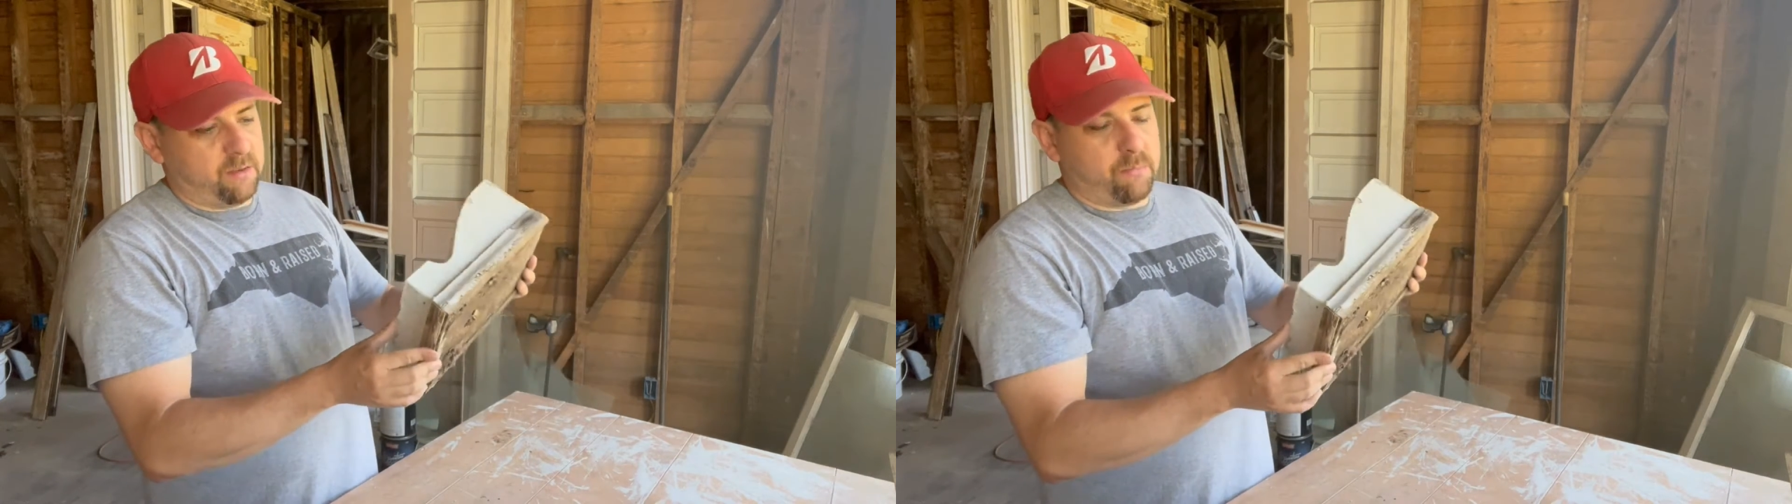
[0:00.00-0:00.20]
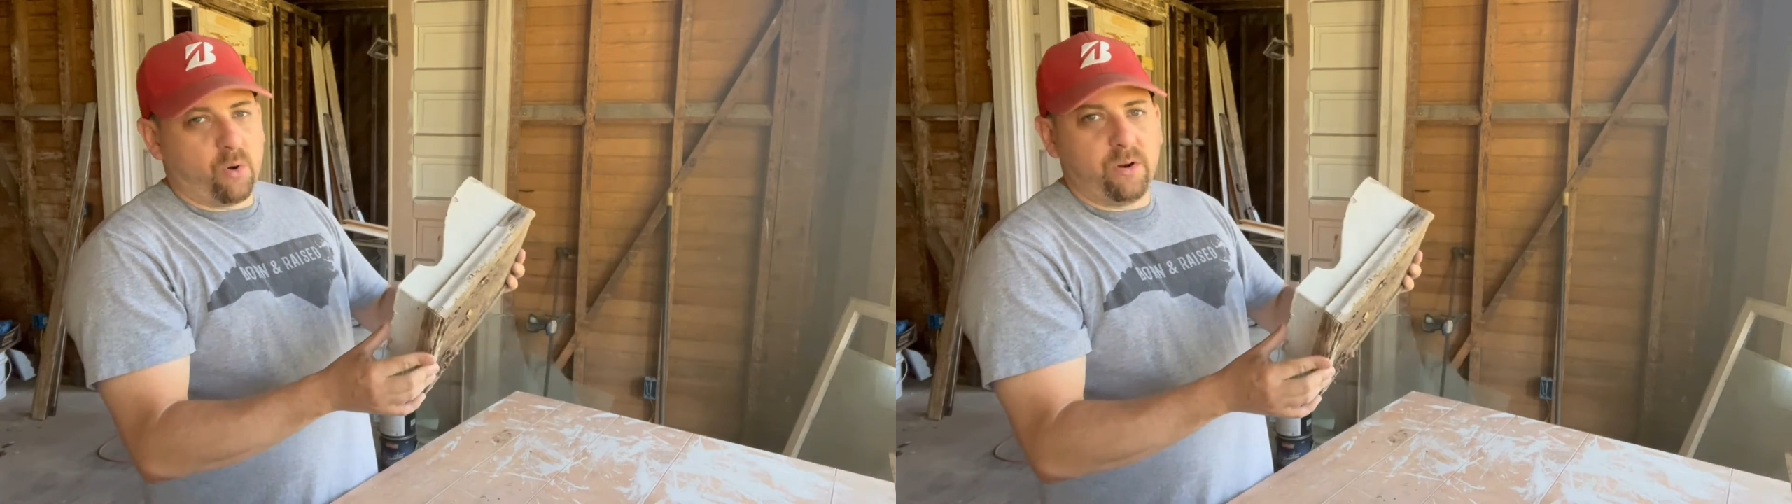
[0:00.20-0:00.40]

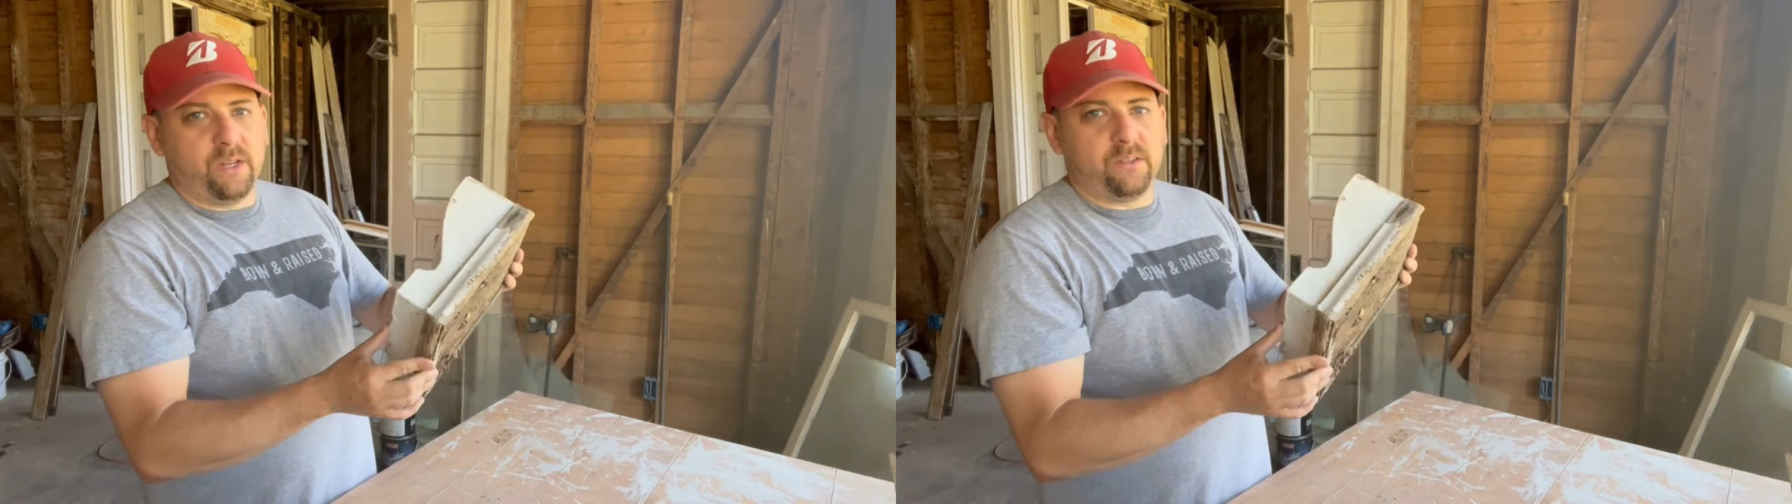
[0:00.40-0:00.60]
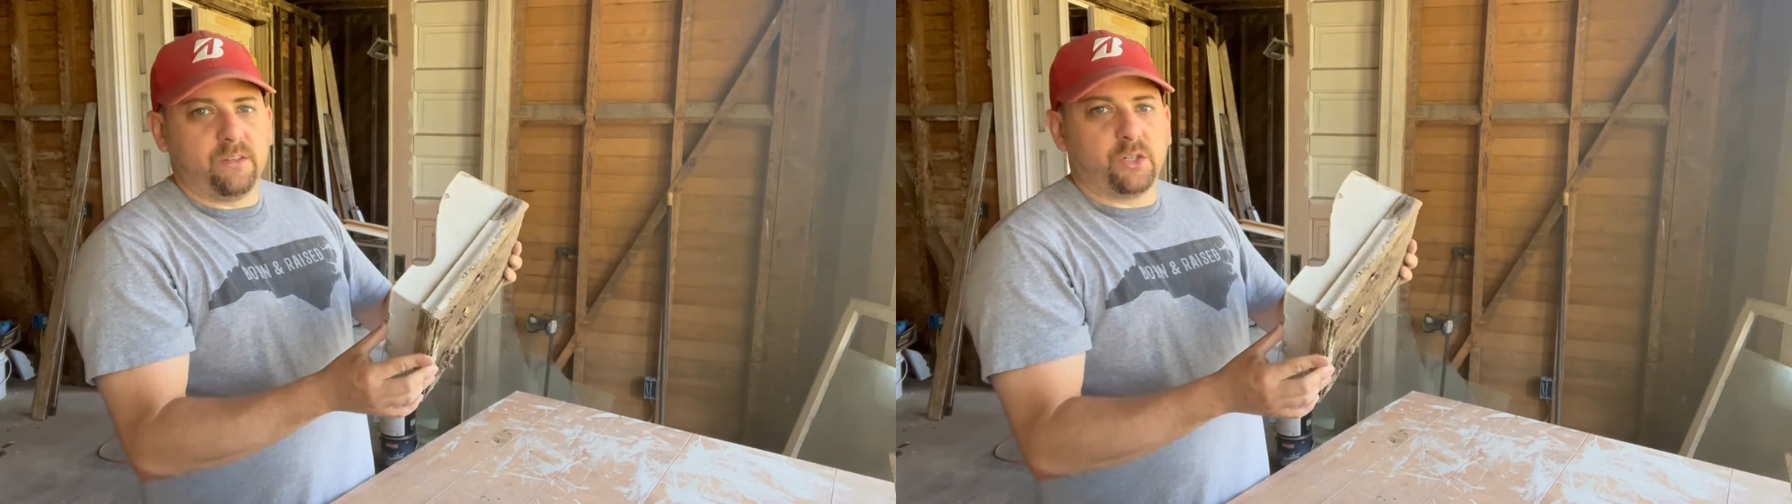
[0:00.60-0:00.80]
the
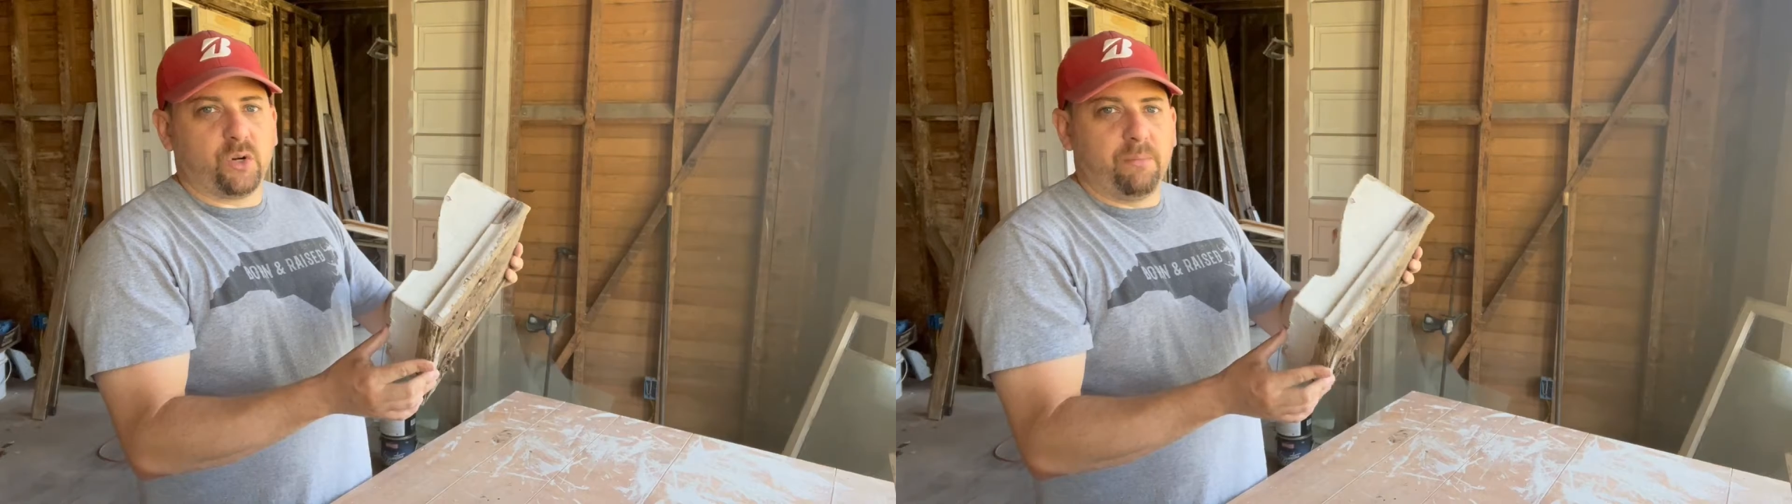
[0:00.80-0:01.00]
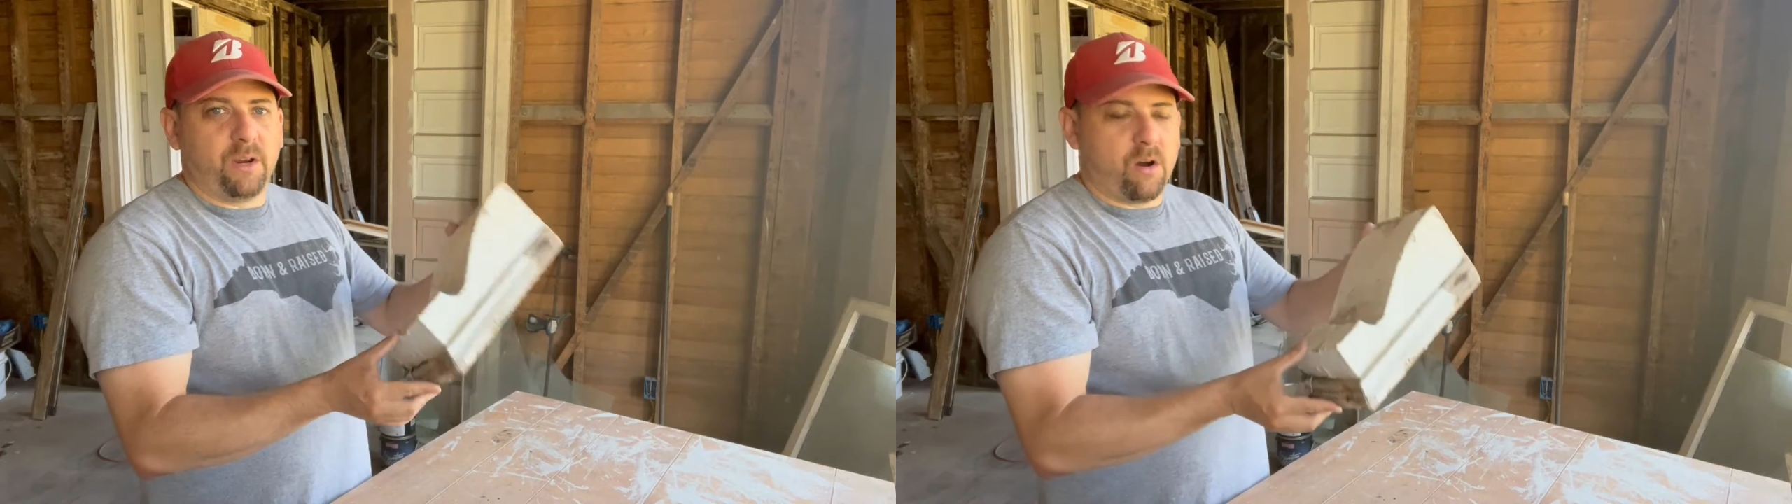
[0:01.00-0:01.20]
moldings and the trimming